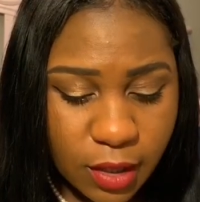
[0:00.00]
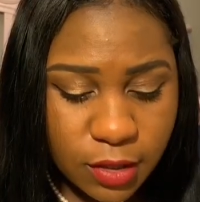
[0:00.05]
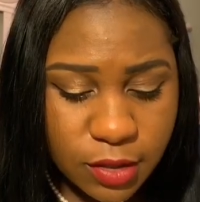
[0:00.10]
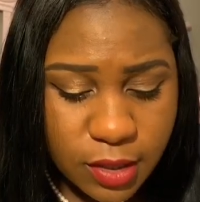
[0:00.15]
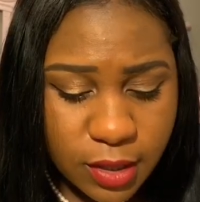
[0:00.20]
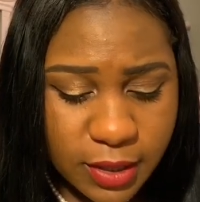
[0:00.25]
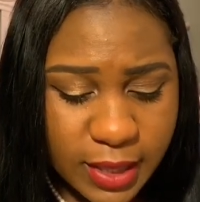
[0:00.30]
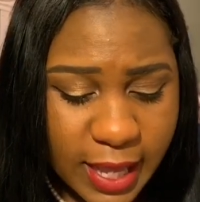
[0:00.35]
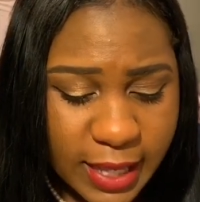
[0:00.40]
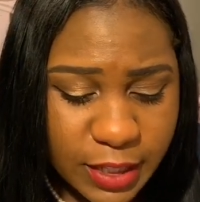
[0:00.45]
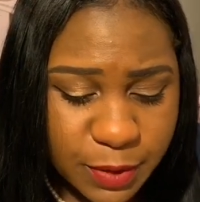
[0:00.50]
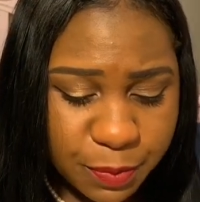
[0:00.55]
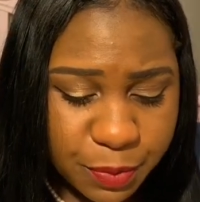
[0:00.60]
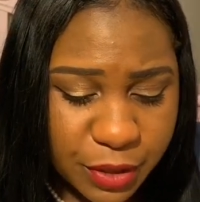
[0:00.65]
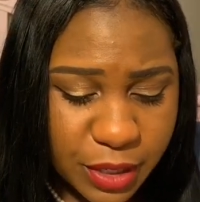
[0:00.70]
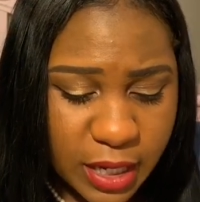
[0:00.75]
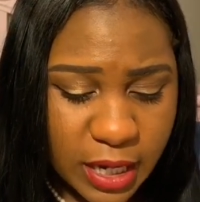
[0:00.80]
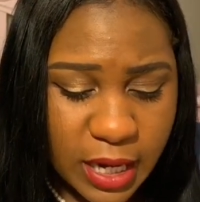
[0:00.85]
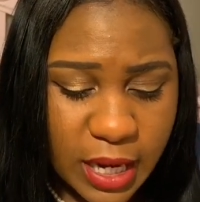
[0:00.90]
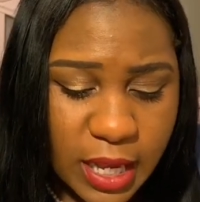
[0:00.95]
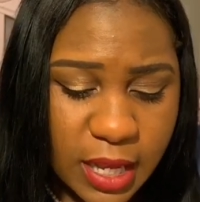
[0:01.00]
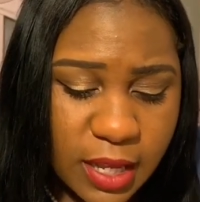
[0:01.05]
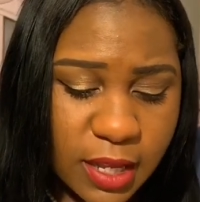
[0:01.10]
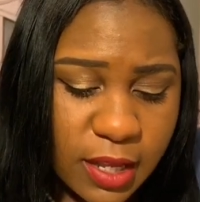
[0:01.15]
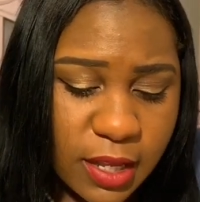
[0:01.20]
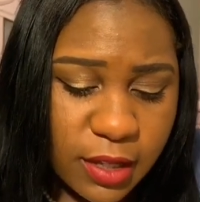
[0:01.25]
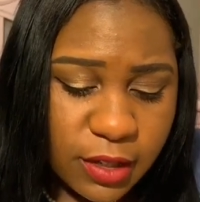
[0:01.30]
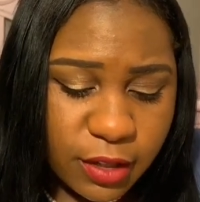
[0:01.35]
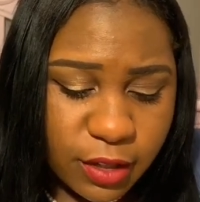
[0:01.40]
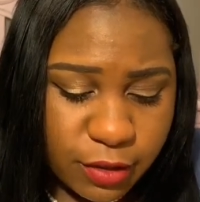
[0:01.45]
So that's pretty
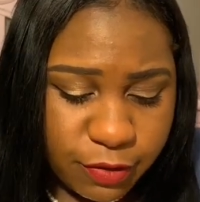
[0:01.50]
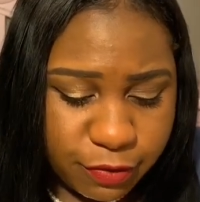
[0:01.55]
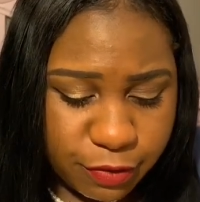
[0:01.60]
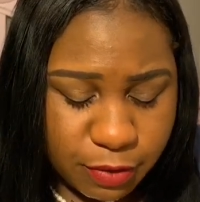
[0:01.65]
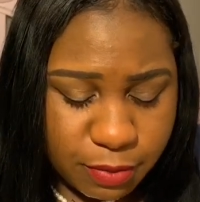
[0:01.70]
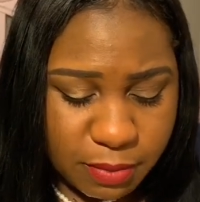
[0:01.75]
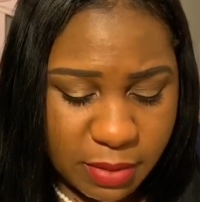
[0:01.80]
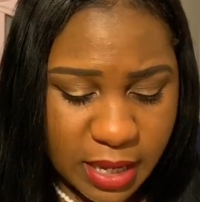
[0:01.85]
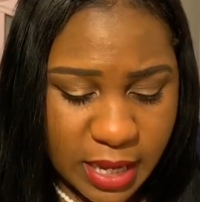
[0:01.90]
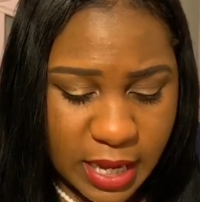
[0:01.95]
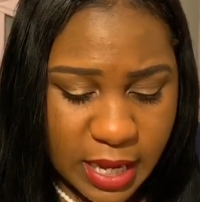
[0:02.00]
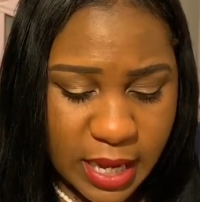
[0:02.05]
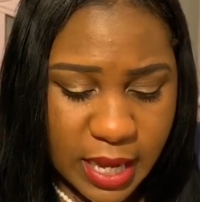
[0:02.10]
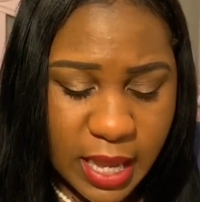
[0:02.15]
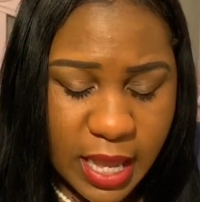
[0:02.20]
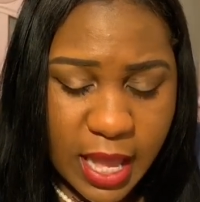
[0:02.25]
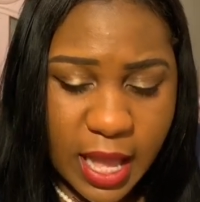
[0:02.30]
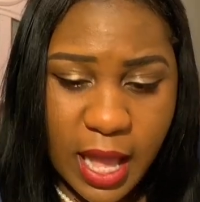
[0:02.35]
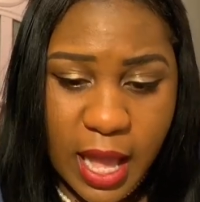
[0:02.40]
good for me.